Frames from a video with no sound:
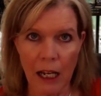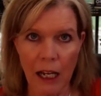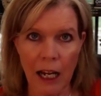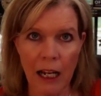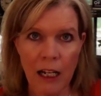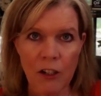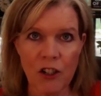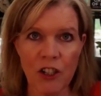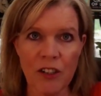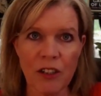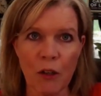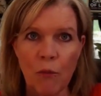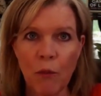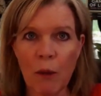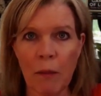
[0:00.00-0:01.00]
And she
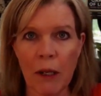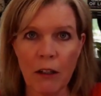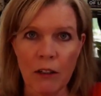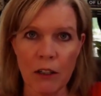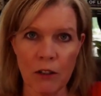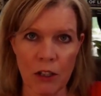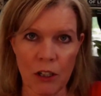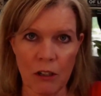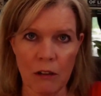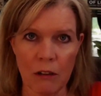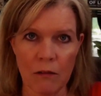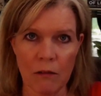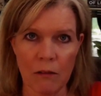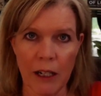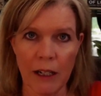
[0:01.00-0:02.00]
said, we mailed it to
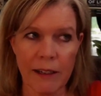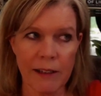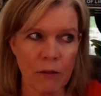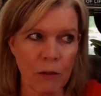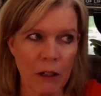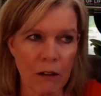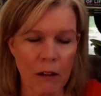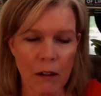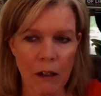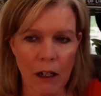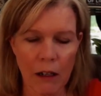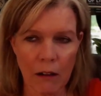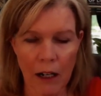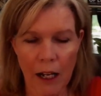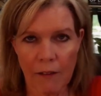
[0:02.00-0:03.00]
you. And I said, well,
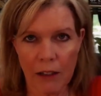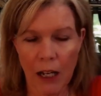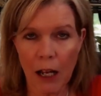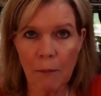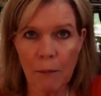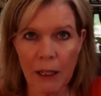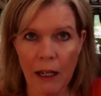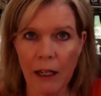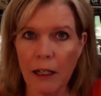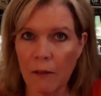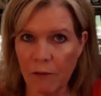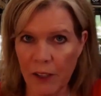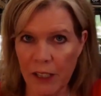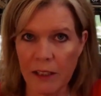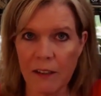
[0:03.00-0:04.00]
I don't have a copy yet, and
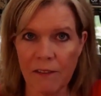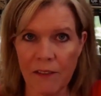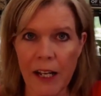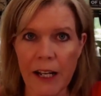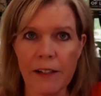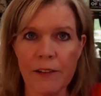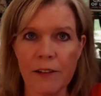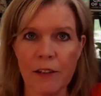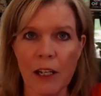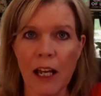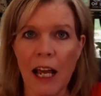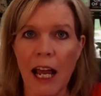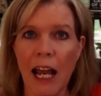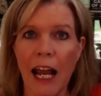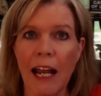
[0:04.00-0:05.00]
I'm face to face.
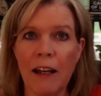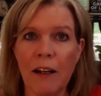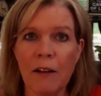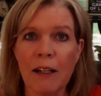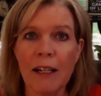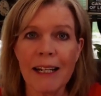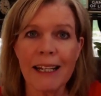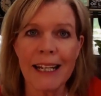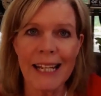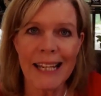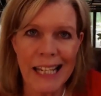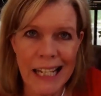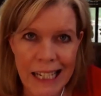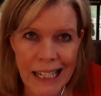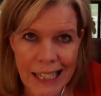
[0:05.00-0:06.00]
And the
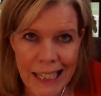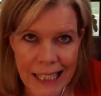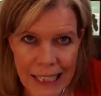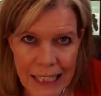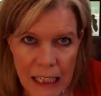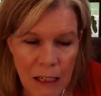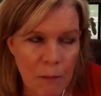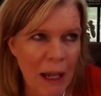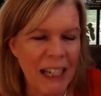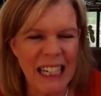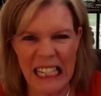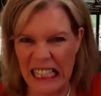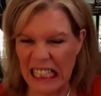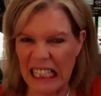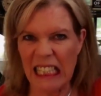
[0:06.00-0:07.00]
thing is about
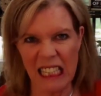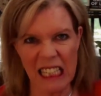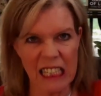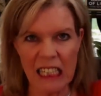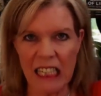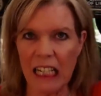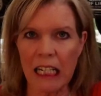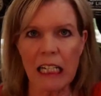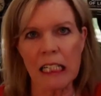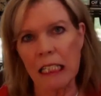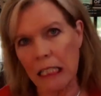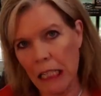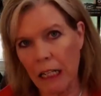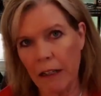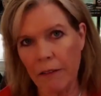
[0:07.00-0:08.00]
consistency, because
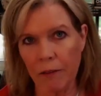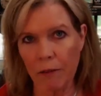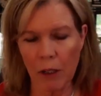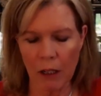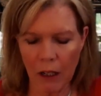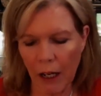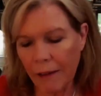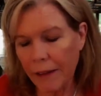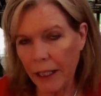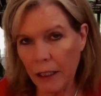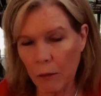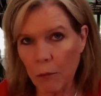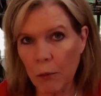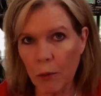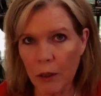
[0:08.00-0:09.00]
it's kind of, I think,
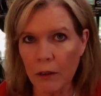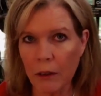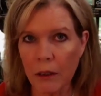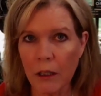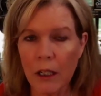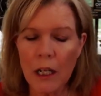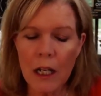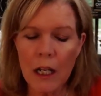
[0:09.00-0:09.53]
important.